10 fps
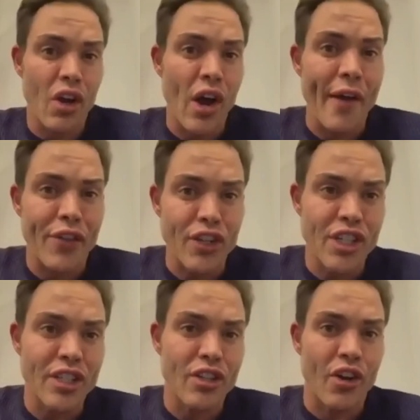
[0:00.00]
I mean, she's
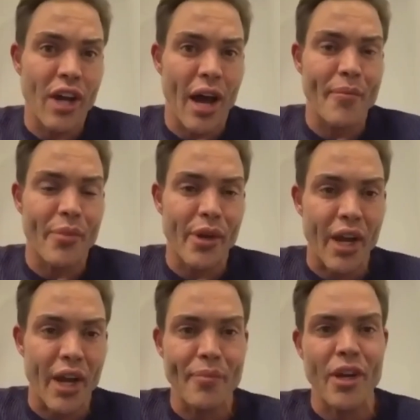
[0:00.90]
loving life that
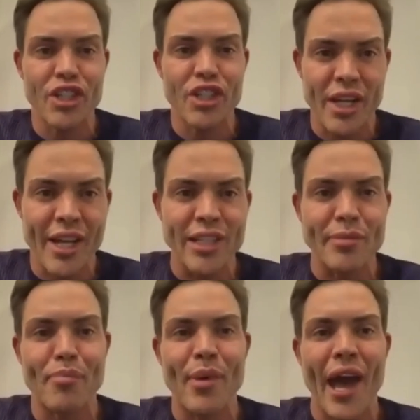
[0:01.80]
she's got company,
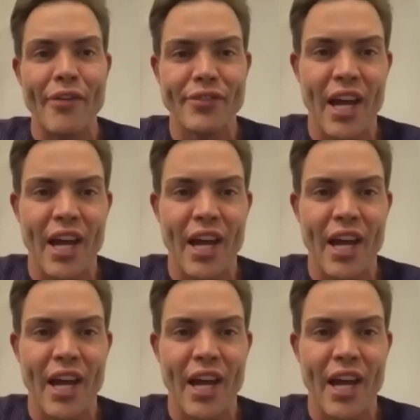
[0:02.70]
but she's